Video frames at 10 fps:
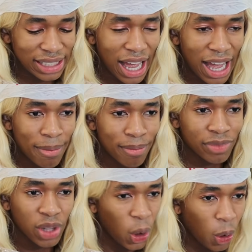
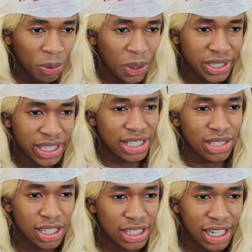the whole process is
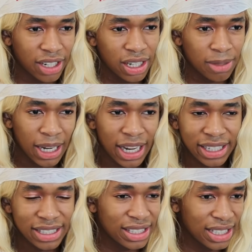going to take around about
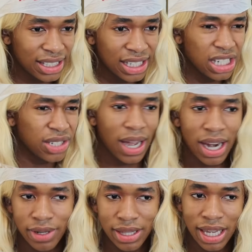like 60 to
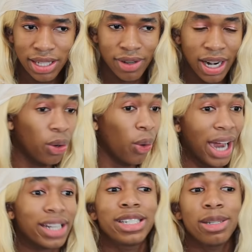100,000 rand or
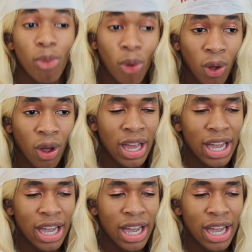actually more,